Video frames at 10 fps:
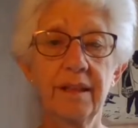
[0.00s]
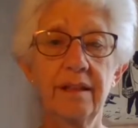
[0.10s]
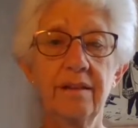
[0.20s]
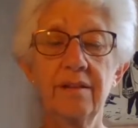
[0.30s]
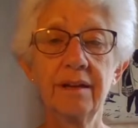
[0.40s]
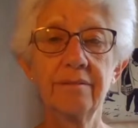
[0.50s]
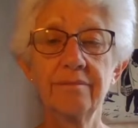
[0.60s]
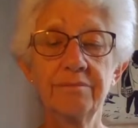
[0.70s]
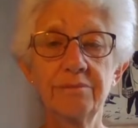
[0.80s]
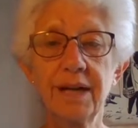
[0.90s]
There are
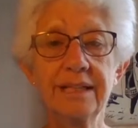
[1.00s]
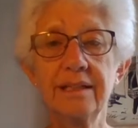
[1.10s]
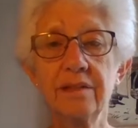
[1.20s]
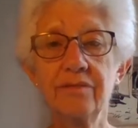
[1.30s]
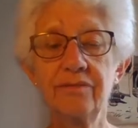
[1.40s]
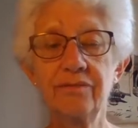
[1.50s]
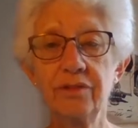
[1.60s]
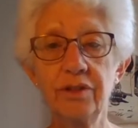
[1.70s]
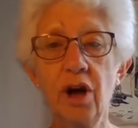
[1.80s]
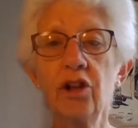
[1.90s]
prices
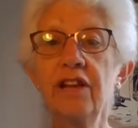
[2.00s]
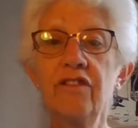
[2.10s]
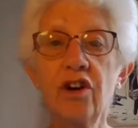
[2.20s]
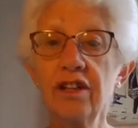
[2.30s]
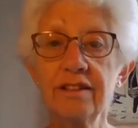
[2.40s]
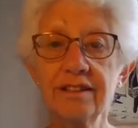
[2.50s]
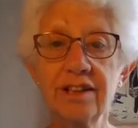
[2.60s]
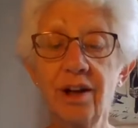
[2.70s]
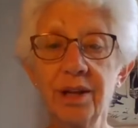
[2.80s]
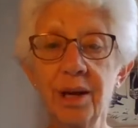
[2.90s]
of olive oil have
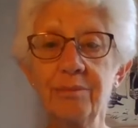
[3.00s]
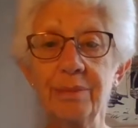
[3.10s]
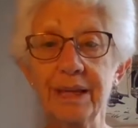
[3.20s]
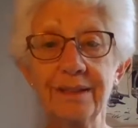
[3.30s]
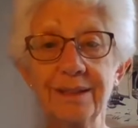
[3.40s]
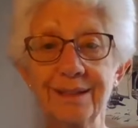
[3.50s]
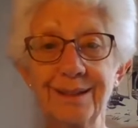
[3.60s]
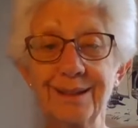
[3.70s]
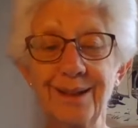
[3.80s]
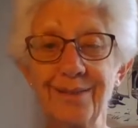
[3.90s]
gone up
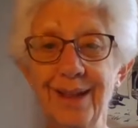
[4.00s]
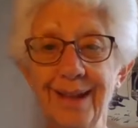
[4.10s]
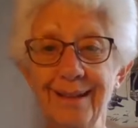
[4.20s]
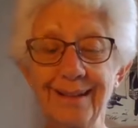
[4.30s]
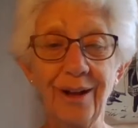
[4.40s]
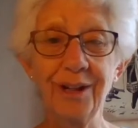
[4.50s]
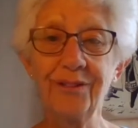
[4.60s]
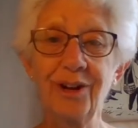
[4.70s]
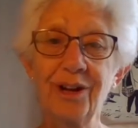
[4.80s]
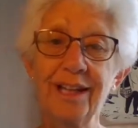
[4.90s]
because of the
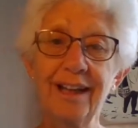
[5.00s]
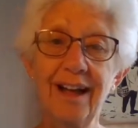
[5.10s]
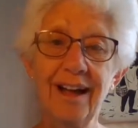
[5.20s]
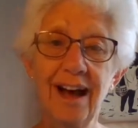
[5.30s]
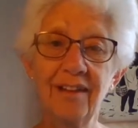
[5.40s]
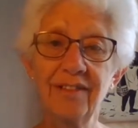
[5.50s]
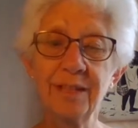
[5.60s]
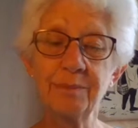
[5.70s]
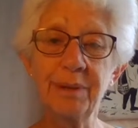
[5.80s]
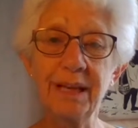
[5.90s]
olive oil
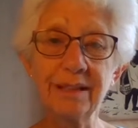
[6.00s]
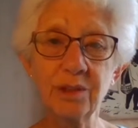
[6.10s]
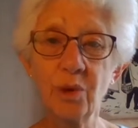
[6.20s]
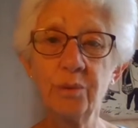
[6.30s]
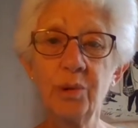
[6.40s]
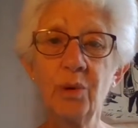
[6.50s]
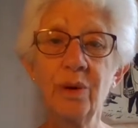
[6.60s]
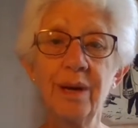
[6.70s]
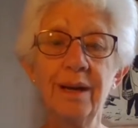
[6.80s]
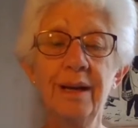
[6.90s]
harvest being so
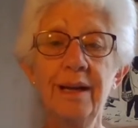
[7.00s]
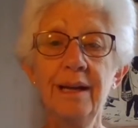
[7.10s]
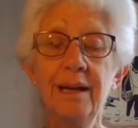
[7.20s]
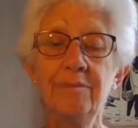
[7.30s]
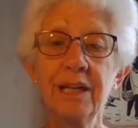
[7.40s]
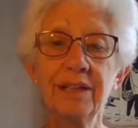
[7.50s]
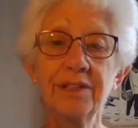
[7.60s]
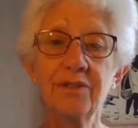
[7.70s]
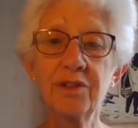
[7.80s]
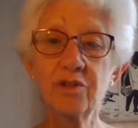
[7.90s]
poor,
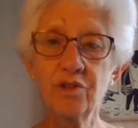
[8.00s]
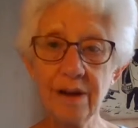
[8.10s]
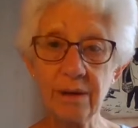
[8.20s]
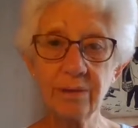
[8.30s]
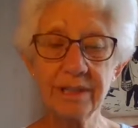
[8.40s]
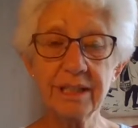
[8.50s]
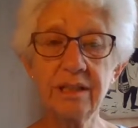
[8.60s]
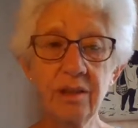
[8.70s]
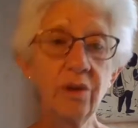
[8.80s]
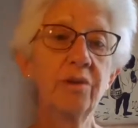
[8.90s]
because of the drought
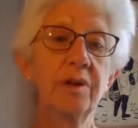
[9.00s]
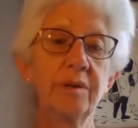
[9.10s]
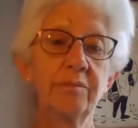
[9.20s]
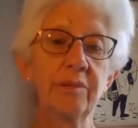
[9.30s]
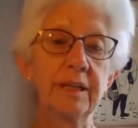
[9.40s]
in Europe.